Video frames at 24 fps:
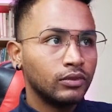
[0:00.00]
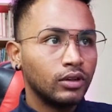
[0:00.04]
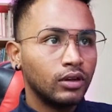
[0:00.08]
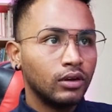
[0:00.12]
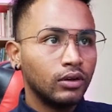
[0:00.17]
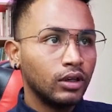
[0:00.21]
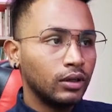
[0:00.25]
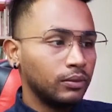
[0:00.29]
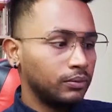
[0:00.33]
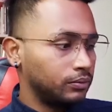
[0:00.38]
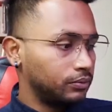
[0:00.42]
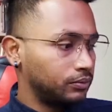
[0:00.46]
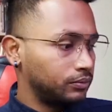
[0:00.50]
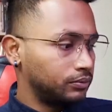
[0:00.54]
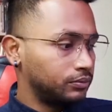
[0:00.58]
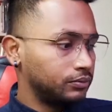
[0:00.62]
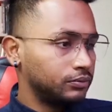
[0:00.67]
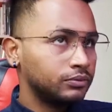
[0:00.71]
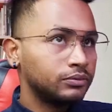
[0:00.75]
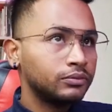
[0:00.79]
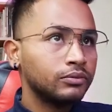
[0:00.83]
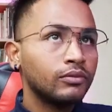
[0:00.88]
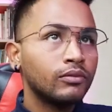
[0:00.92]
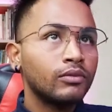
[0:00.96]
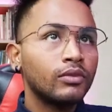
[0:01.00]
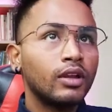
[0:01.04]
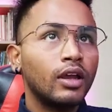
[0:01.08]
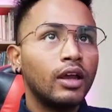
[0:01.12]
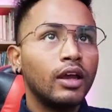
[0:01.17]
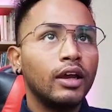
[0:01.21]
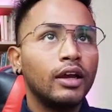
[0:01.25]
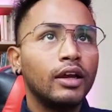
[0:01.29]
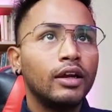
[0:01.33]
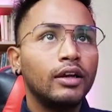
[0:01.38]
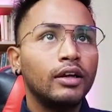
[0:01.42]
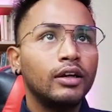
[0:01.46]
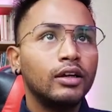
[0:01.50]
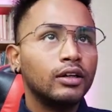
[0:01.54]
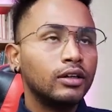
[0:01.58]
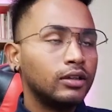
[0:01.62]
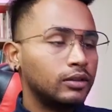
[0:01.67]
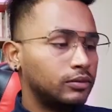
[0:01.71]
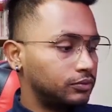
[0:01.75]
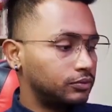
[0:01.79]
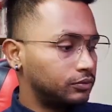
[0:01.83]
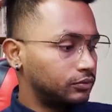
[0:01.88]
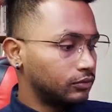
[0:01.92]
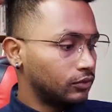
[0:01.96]
Okay, and
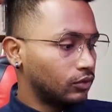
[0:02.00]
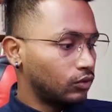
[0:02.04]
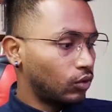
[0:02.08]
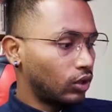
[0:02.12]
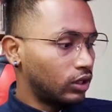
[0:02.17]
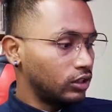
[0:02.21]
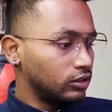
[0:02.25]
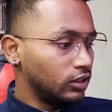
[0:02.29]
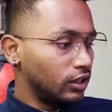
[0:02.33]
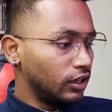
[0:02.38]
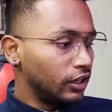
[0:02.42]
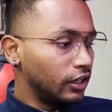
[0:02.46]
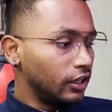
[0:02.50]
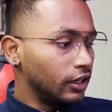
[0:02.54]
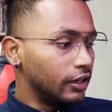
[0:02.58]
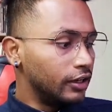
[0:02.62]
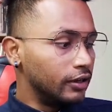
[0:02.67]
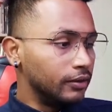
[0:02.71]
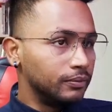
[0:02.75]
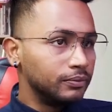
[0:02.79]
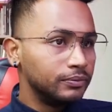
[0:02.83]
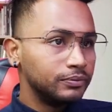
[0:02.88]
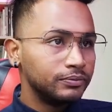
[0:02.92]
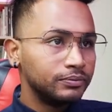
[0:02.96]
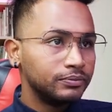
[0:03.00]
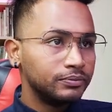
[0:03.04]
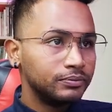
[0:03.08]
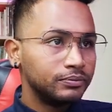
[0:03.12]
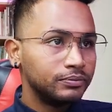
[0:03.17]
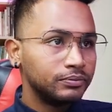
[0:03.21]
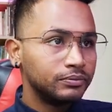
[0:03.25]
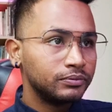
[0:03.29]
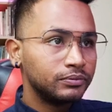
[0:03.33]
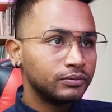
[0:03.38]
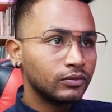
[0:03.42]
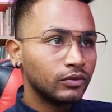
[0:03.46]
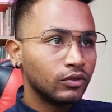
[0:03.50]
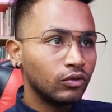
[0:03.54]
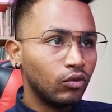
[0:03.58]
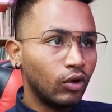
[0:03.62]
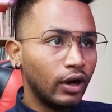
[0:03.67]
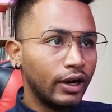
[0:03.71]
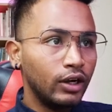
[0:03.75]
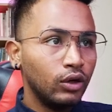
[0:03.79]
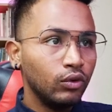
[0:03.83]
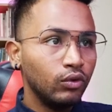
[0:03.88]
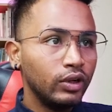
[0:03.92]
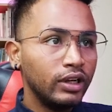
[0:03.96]
what is the need?
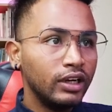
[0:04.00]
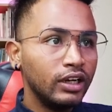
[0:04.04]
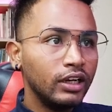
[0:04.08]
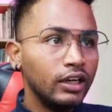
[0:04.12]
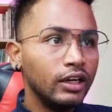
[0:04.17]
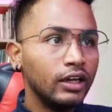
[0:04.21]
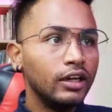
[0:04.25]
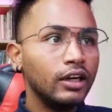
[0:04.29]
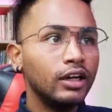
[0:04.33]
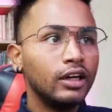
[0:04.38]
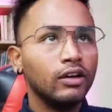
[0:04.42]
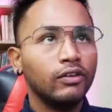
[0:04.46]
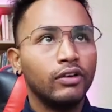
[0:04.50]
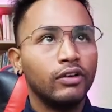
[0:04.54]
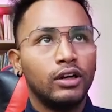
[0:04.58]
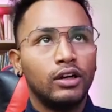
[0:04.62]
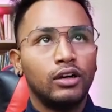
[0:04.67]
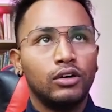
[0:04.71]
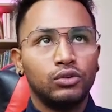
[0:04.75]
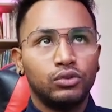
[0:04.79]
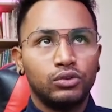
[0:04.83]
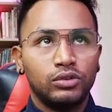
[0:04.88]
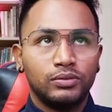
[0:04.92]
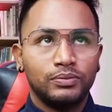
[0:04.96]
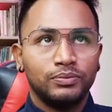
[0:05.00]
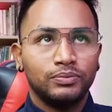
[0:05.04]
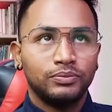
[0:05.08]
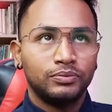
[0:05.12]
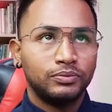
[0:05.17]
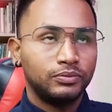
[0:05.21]
Why do we need data warehouse?